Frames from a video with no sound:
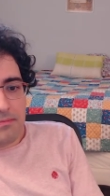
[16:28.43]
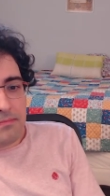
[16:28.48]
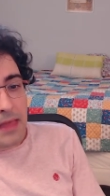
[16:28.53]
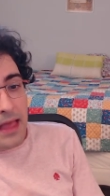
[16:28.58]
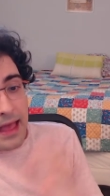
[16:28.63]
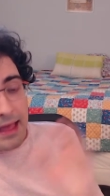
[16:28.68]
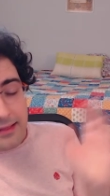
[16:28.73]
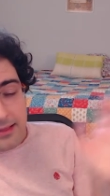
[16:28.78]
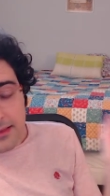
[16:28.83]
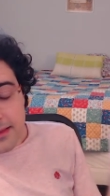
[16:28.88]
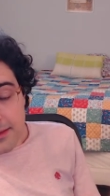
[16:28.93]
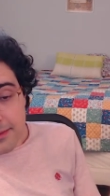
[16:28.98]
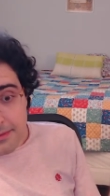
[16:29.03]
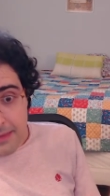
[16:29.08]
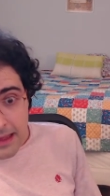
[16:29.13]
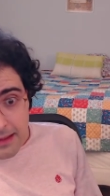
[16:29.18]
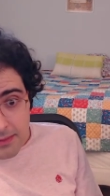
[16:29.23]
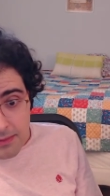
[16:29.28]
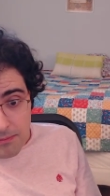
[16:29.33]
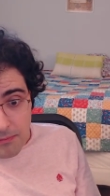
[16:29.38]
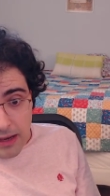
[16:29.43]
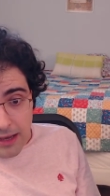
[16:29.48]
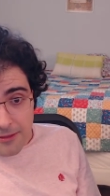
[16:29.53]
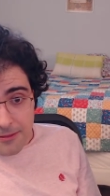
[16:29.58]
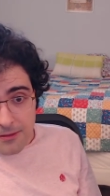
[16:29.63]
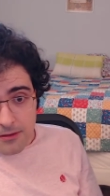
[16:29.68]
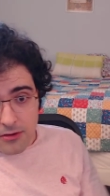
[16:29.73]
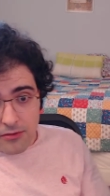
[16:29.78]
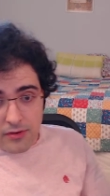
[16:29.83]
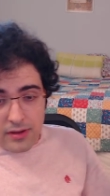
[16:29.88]
At least that's my
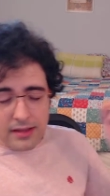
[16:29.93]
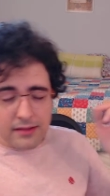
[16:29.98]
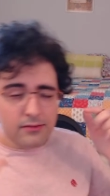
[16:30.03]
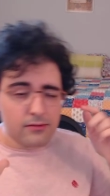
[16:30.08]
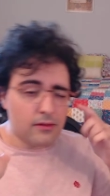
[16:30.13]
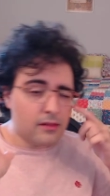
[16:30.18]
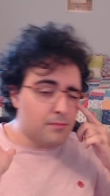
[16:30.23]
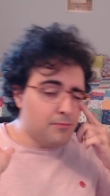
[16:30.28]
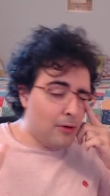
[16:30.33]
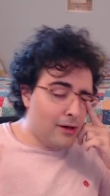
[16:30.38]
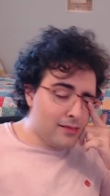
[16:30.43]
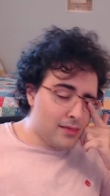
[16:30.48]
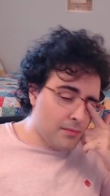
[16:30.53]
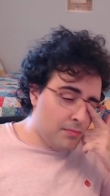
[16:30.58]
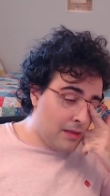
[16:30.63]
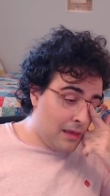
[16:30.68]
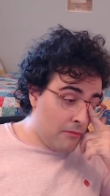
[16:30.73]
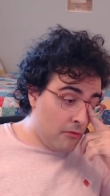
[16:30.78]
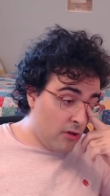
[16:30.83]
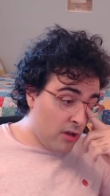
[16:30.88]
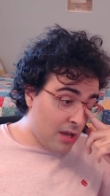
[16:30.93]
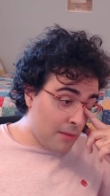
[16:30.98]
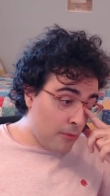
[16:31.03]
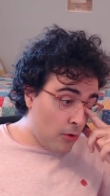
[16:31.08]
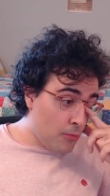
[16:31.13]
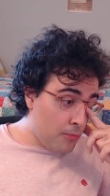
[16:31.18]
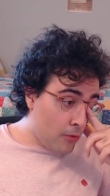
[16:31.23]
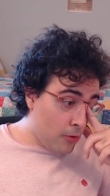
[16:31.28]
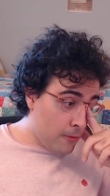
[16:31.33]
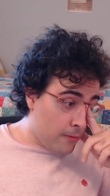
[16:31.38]
theory. It's possible I'm wrong
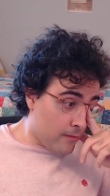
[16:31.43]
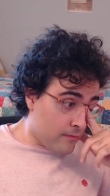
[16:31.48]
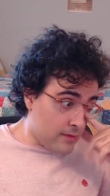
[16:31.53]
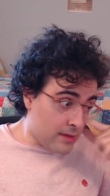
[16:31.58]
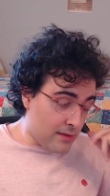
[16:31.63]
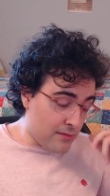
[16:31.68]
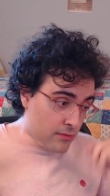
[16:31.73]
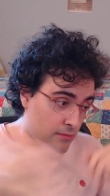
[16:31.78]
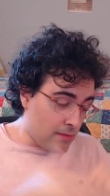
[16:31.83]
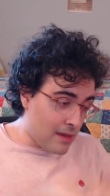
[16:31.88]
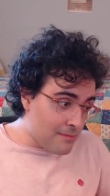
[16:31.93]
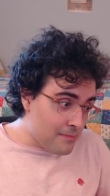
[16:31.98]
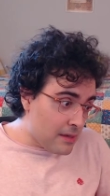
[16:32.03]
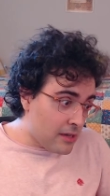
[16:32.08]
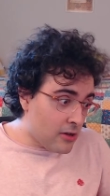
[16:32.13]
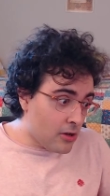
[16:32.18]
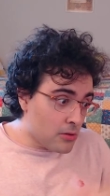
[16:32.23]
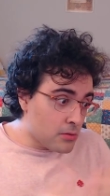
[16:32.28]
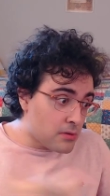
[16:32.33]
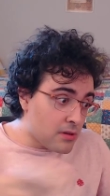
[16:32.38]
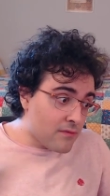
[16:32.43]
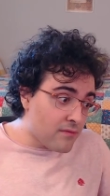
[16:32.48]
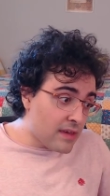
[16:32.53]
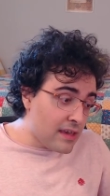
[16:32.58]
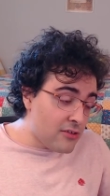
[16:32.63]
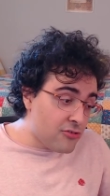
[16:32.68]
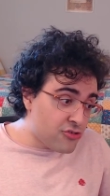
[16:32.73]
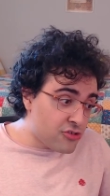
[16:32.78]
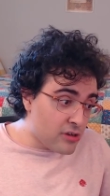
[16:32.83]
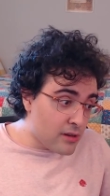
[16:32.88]
about both of these. Maybe
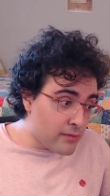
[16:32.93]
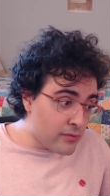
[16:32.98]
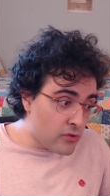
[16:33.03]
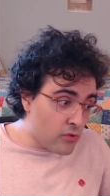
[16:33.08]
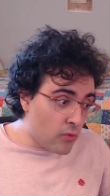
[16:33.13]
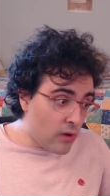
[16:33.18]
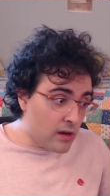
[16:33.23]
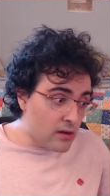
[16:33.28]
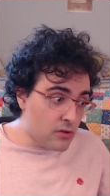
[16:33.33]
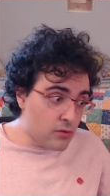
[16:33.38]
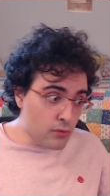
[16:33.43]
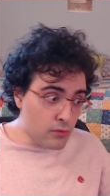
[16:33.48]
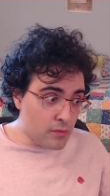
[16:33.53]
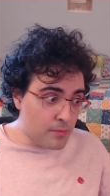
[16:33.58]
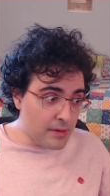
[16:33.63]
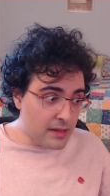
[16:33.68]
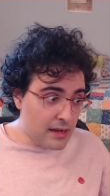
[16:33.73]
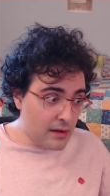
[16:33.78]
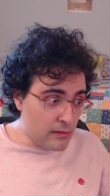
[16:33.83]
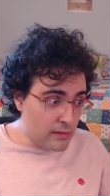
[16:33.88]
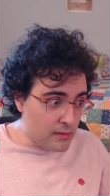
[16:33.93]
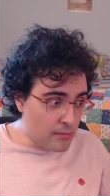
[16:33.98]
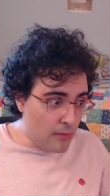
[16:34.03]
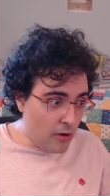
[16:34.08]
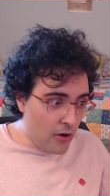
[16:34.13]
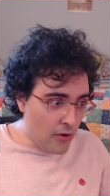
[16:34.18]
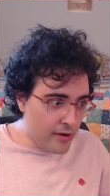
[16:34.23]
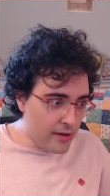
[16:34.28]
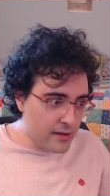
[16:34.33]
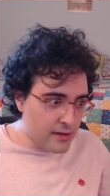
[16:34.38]
Cultivation is the one who's been
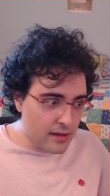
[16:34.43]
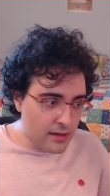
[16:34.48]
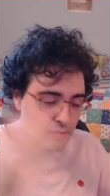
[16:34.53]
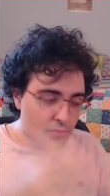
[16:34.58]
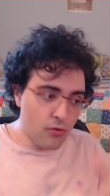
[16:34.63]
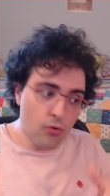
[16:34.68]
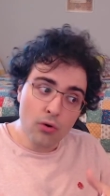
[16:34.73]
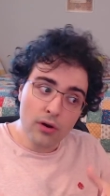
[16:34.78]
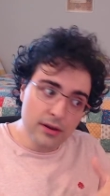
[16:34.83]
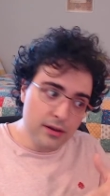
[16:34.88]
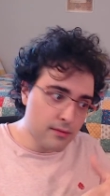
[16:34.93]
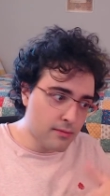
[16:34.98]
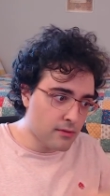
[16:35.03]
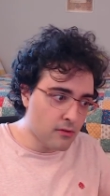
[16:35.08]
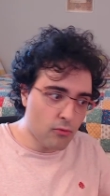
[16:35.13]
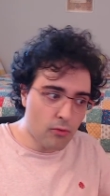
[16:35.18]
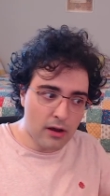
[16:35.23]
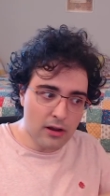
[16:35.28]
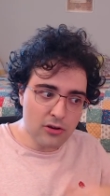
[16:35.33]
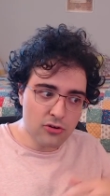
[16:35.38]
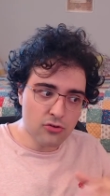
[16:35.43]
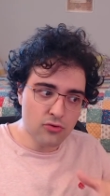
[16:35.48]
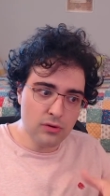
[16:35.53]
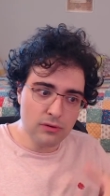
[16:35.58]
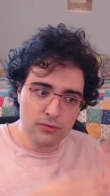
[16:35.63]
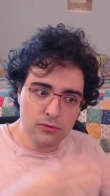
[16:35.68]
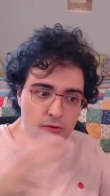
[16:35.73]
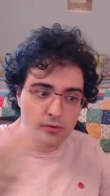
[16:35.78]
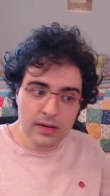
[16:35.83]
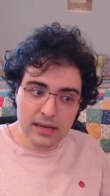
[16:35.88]
outsmarted and Hoid is the one who
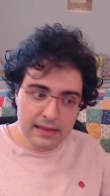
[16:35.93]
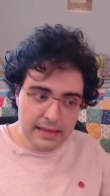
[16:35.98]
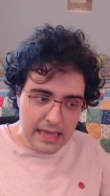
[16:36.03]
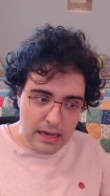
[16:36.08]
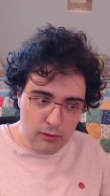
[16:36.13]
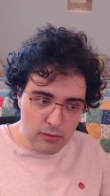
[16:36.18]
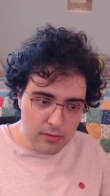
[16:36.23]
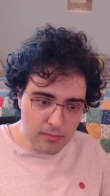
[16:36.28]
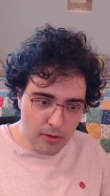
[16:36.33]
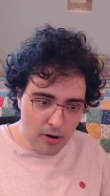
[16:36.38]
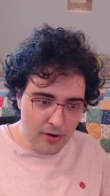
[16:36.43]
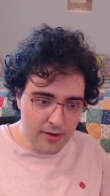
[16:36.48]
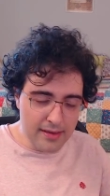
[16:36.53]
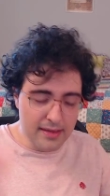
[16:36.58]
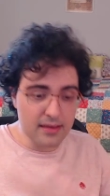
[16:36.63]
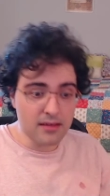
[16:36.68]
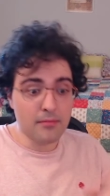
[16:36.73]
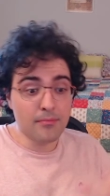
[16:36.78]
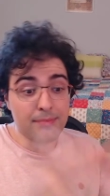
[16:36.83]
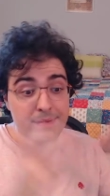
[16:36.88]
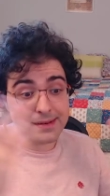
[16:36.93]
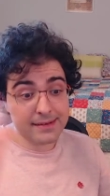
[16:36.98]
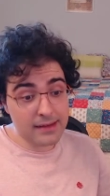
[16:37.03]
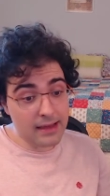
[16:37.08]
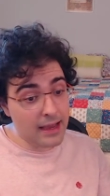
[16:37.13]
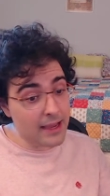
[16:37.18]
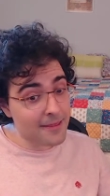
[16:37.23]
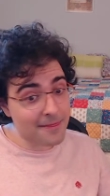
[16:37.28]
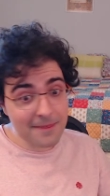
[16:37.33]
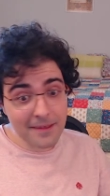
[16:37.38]
is doing the outsmarting. But
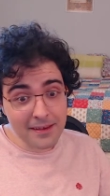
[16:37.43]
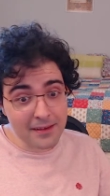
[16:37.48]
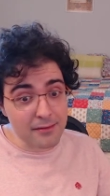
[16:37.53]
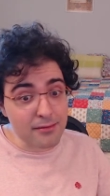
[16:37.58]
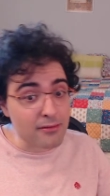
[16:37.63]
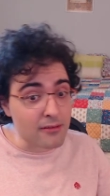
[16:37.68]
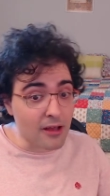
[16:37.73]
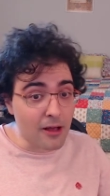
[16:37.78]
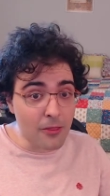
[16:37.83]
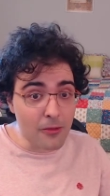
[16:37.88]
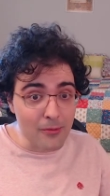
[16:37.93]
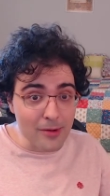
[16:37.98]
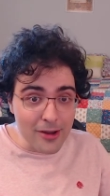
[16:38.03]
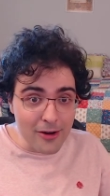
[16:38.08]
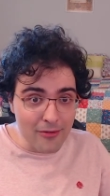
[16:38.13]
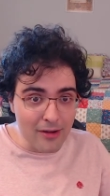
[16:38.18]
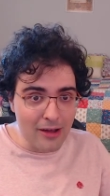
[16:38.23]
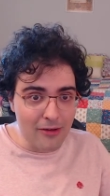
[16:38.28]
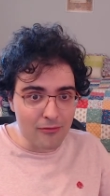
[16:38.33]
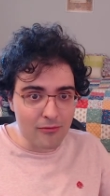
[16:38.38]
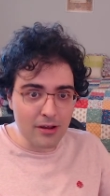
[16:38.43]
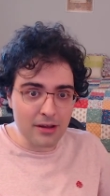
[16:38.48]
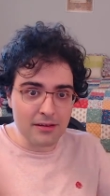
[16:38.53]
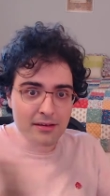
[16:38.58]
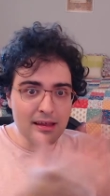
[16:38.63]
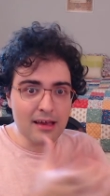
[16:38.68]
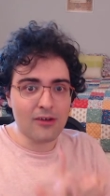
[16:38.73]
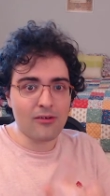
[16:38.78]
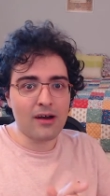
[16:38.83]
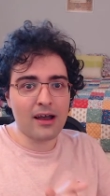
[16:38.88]
I think it's the other way around right
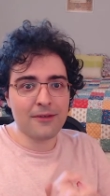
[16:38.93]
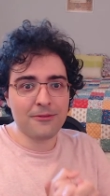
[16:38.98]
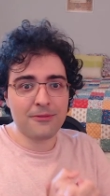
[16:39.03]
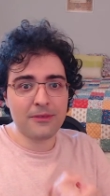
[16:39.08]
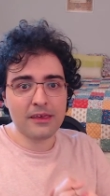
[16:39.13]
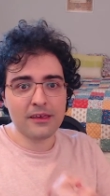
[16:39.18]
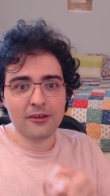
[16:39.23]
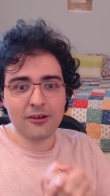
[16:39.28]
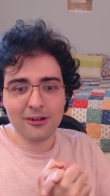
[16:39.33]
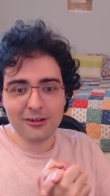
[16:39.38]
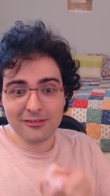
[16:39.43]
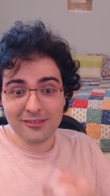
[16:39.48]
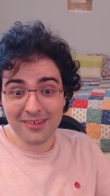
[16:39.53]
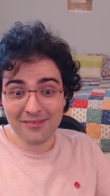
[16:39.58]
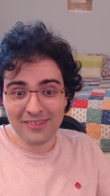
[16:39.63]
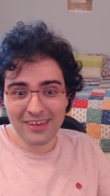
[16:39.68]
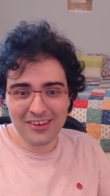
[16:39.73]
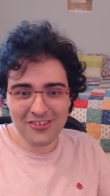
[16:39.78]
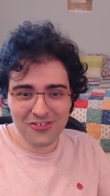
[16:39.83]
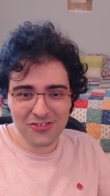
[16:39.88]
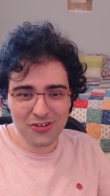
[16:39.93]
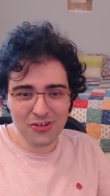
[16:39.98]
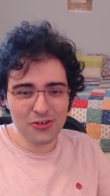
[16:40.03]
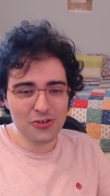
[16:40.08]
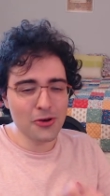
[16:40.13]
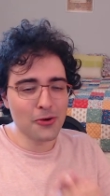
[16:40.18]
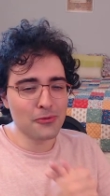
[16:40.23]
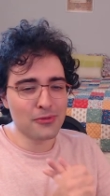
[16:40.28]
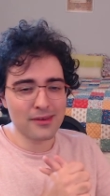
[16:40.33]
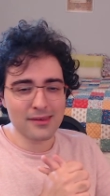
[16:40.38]
now. I think Cultivation
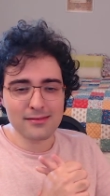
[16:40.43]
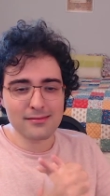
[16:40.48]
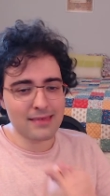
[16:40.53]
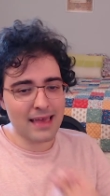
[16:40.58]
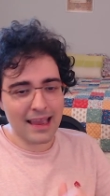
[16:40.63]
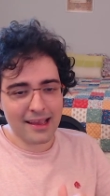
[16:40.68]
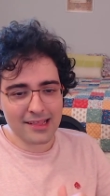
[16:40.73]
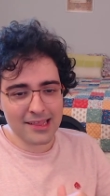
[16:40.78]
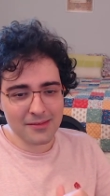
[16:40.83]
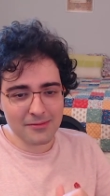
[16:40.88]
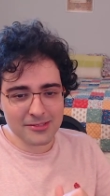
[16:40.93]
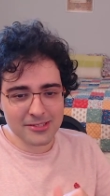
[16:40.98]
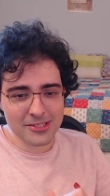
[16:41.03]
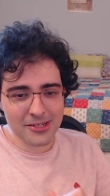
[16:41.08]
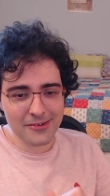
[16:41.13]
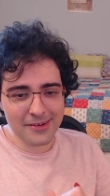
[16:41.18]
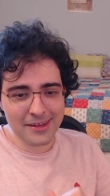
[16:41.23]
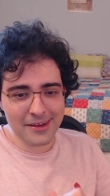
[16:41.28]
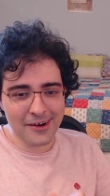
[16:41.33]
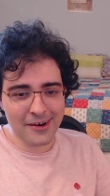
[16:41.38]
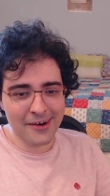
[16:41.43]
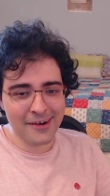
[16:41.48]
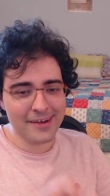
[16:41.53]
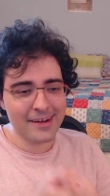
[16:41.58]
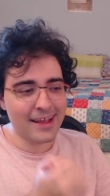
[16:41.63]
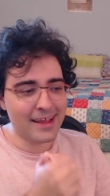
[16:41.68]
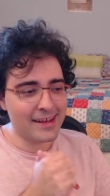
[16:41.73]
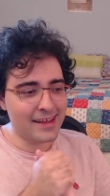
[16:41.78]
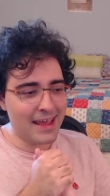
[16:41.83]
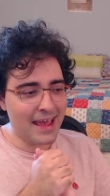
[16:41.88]
knows exactly what's going on
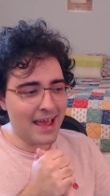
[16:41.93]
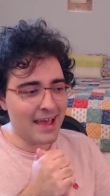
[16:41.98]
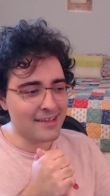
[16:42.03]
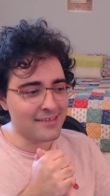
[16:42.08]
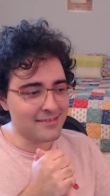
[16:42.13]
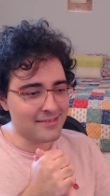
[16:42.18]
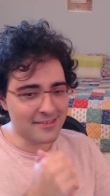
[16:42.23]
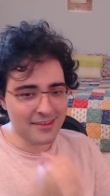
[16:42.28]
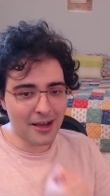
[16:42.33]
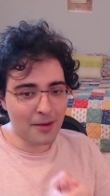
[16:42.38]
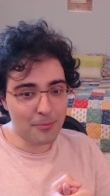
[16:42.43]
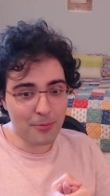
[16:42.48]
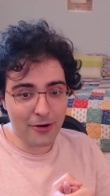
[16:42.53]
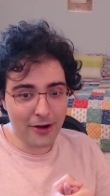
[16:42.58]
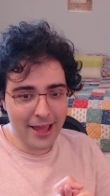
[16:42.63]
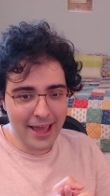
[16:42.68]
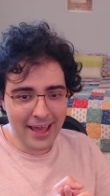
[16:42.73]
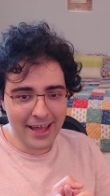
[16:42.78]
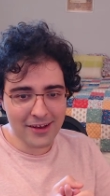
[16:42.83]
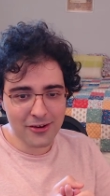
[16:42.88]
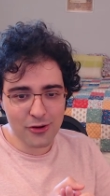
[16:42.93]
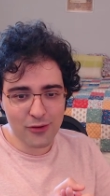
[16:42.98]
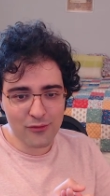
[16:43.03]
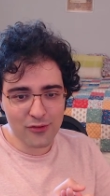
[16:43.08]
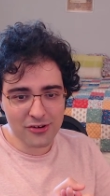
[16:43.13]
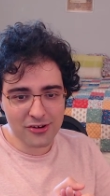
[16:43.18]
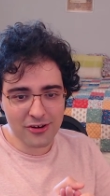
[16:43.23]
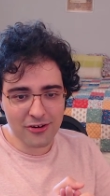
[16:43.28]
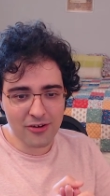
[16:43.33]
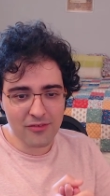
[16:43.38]
and has the upper hand over
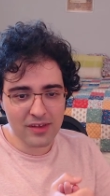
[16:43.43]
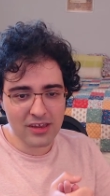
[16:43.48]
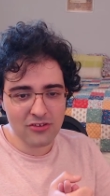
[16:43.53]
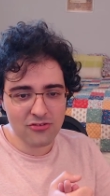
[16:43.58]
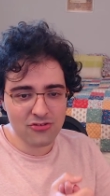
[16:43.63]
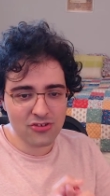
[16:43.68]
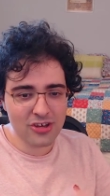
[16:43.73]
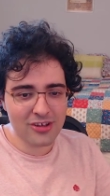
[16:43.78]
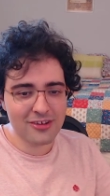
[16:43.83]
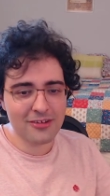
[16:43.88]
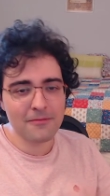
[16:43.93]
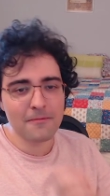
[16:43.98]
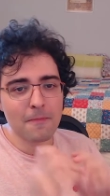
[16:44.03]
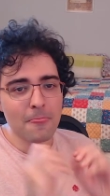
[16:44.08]
Taravangian.